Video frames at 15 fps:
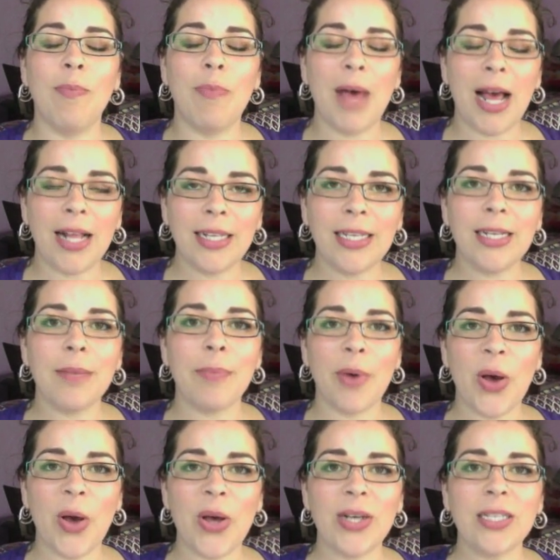ballot
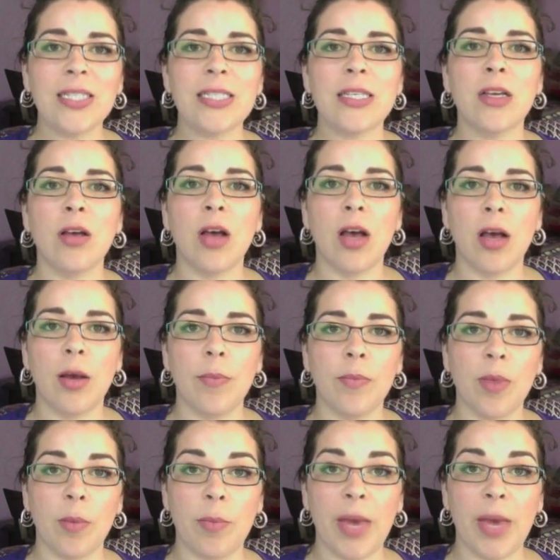box,
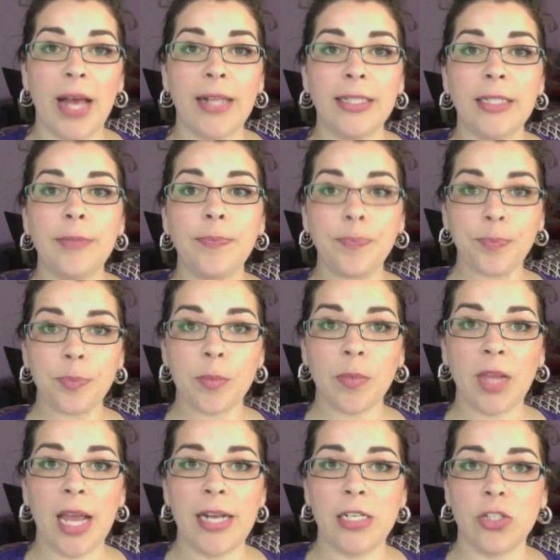a ballot,
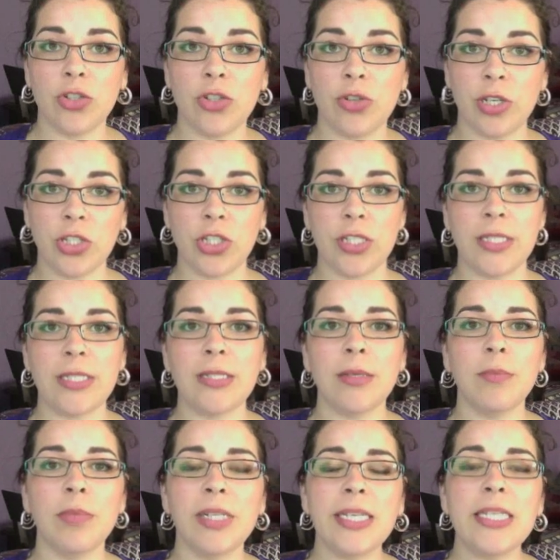and instructions.
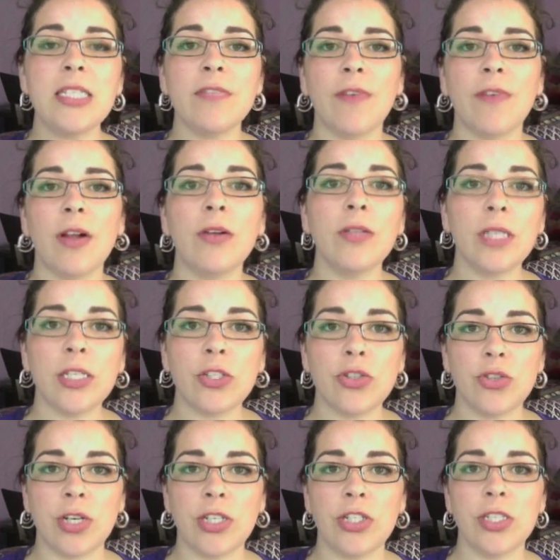Please follow the
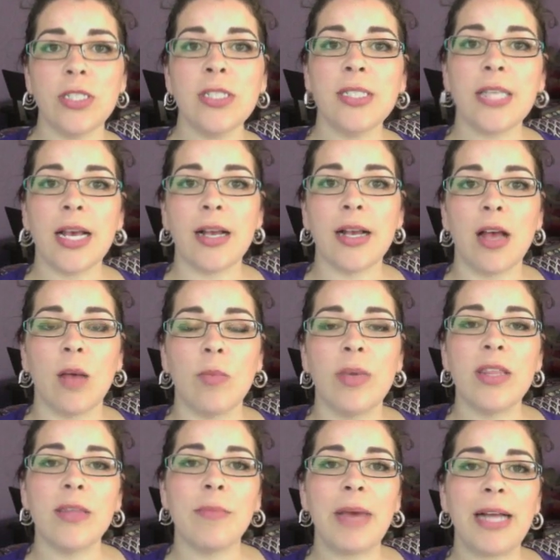instructions that come
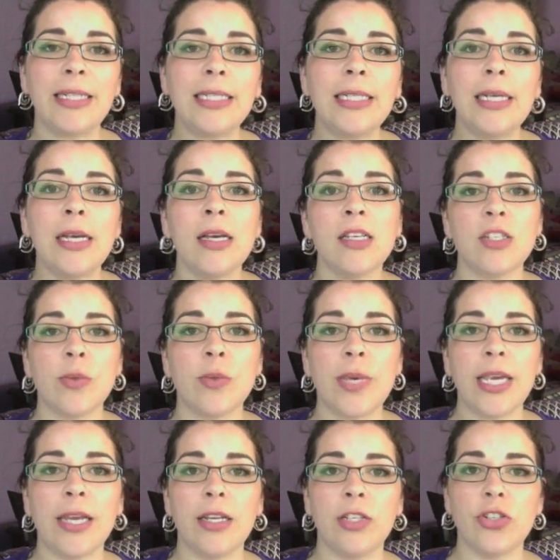with the ballot so
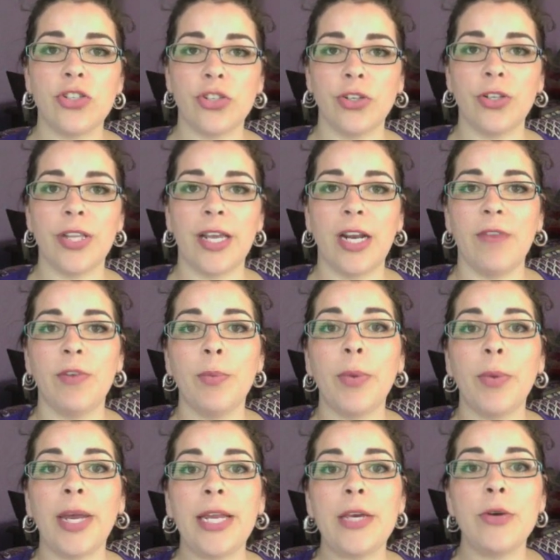we can ensure that
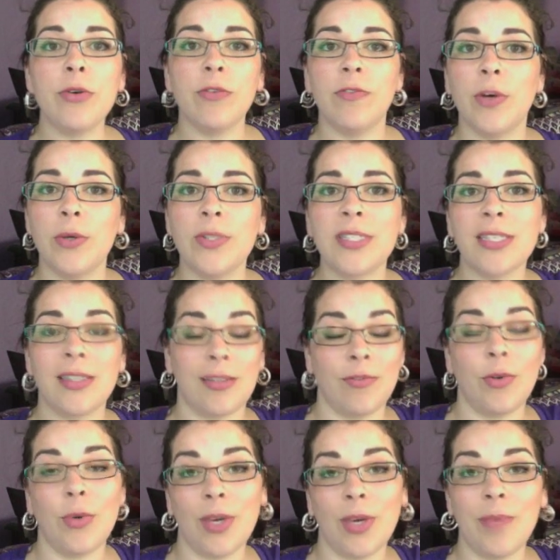everybody who votes,
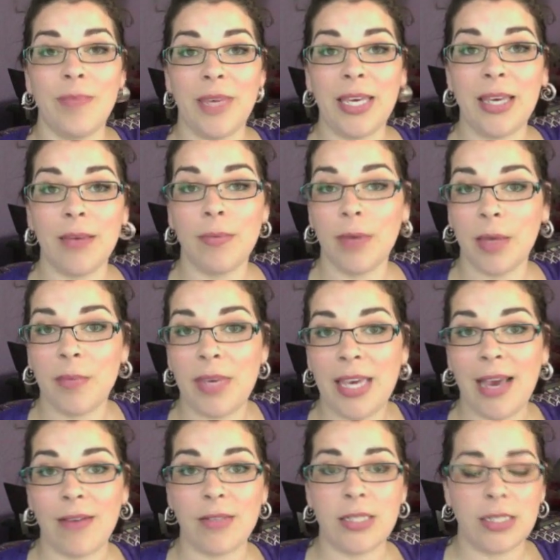the vote can be
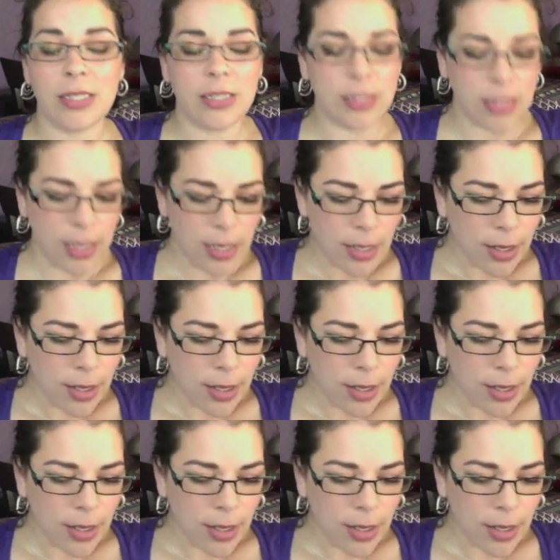counted.